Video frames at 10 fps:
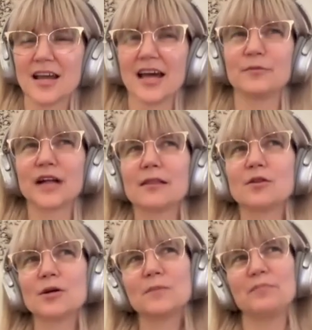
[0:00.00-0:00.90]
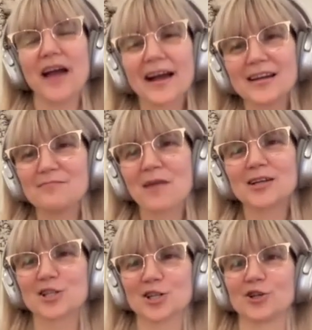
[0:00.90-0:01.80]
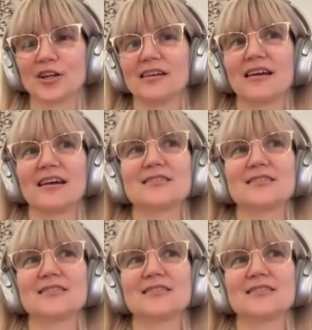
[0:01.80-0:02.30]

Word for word: And when I look back at my journey